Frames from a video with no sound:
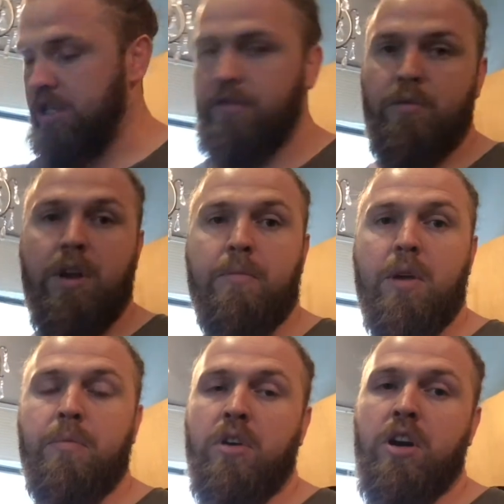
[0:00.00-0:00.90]
If you read my
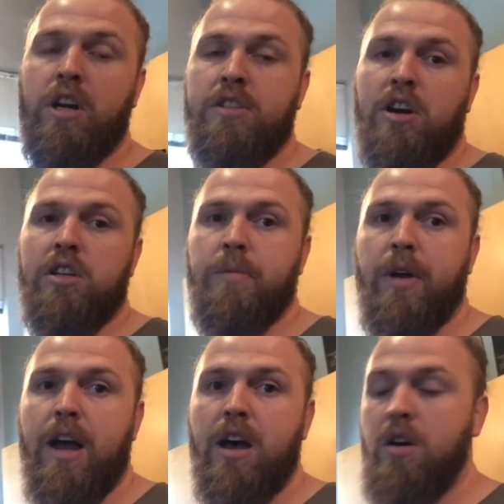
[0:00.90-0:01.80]
blog, I talked
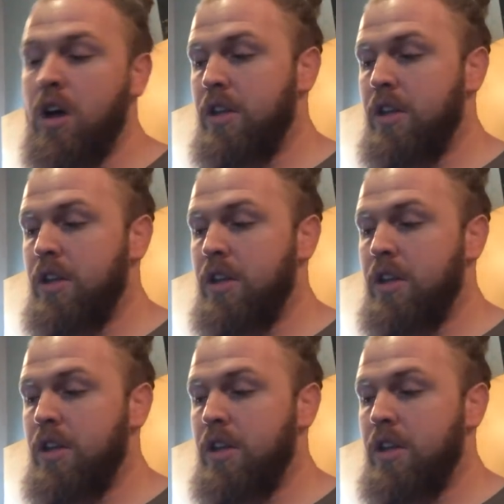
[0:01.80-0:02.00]
about how